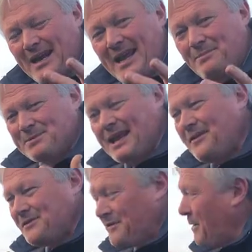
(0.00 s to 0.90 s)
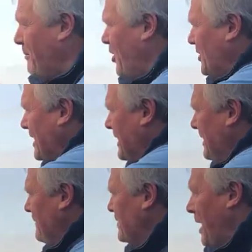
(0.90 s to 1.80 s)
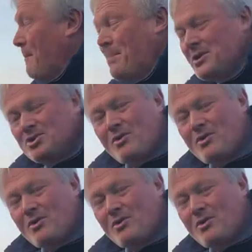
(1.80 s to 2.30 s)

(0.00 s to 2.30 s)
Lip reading: clips left from my compost